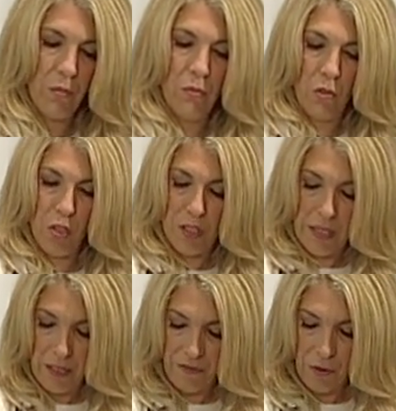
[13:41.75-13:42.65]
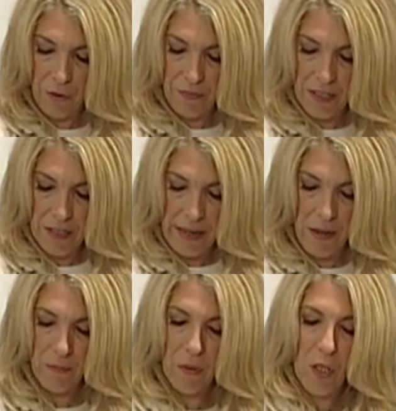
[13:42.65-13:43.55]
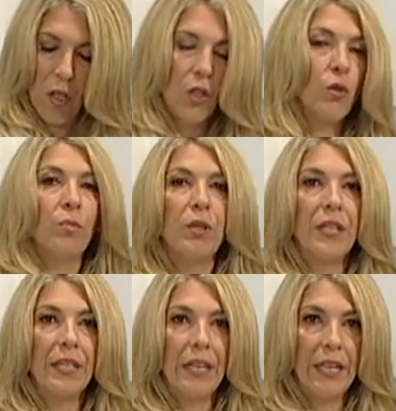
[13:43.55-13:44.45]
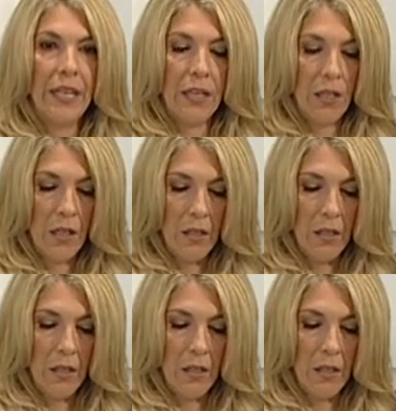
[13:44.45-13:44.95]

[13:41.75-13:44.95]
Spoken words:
You just take a few threads out. You put it in